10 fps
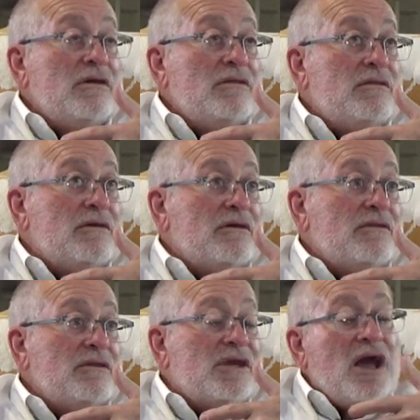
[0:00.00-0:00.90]
the,
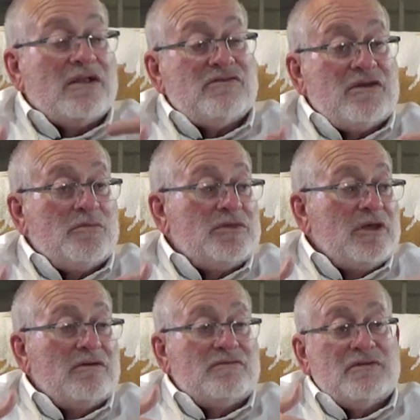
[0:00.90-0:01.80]
the concept
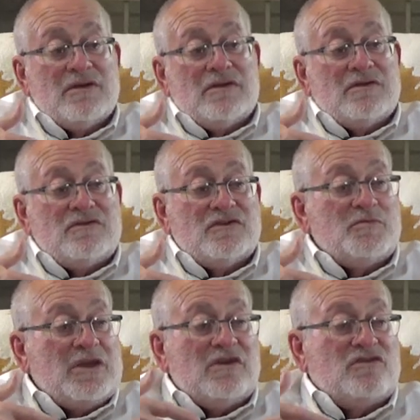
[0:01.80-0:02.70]
of just
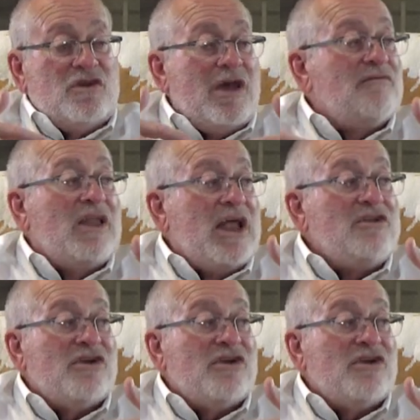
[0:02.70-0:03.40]
because you have land,